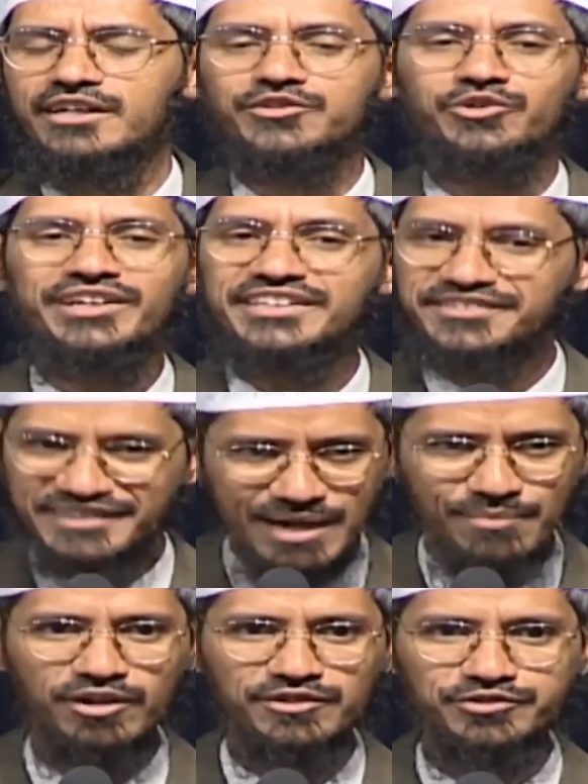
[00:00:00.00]
So in
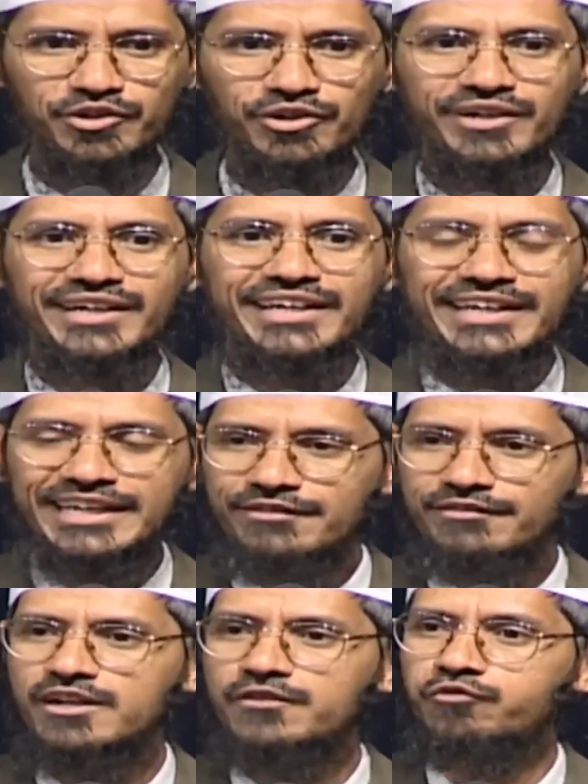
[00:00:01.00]
Islam also,
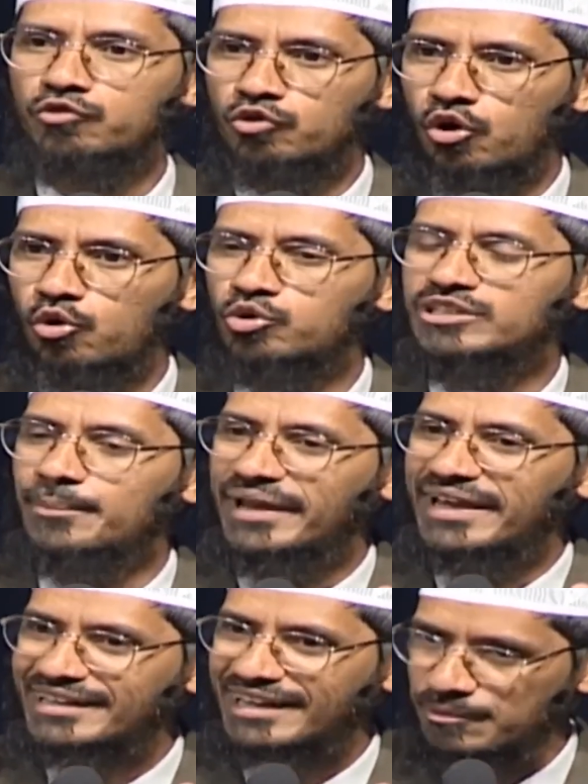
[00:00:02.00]
even if you know who the
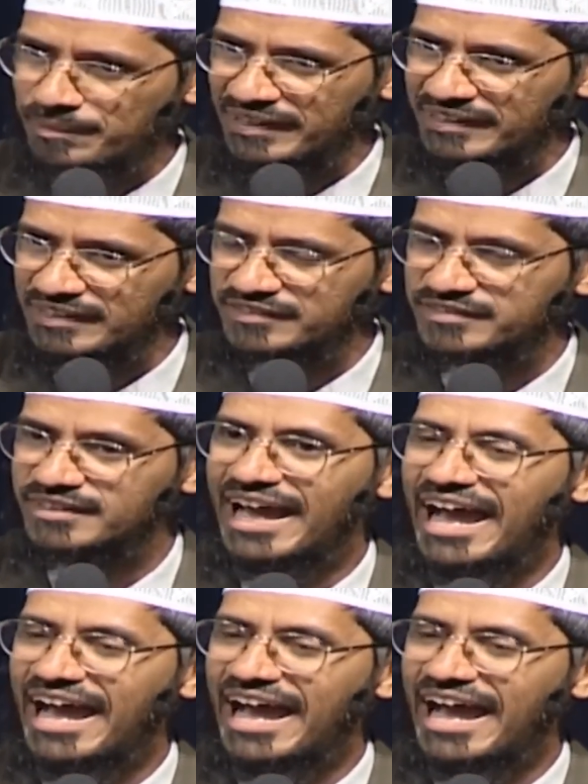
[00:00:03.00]
main culprit is,